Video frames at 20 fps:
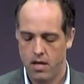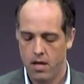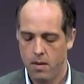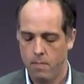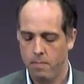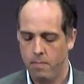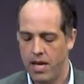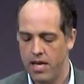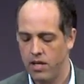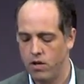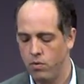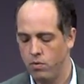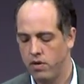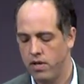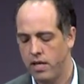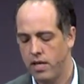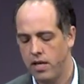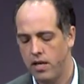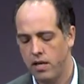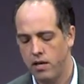May you
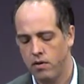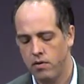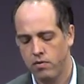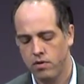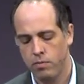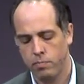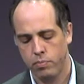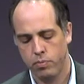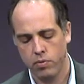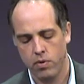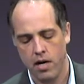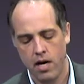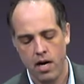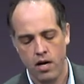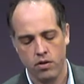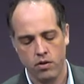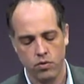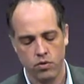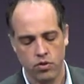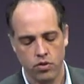hear the prayer
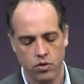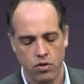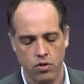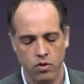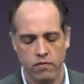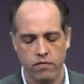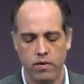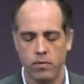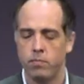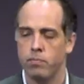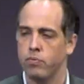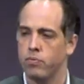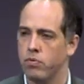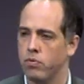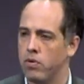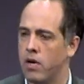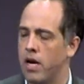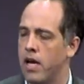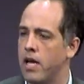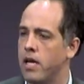your servant
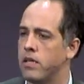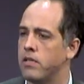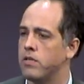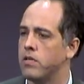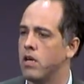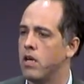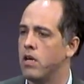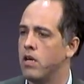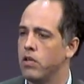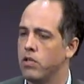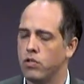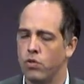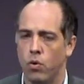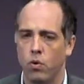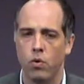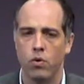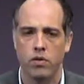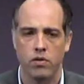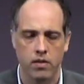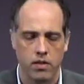prays
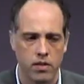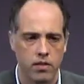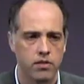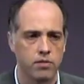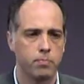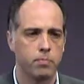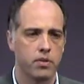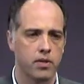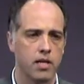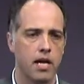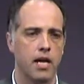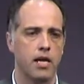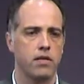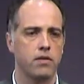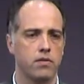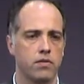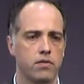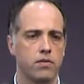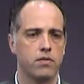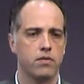toward this
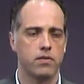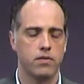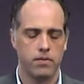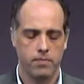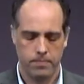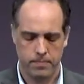place.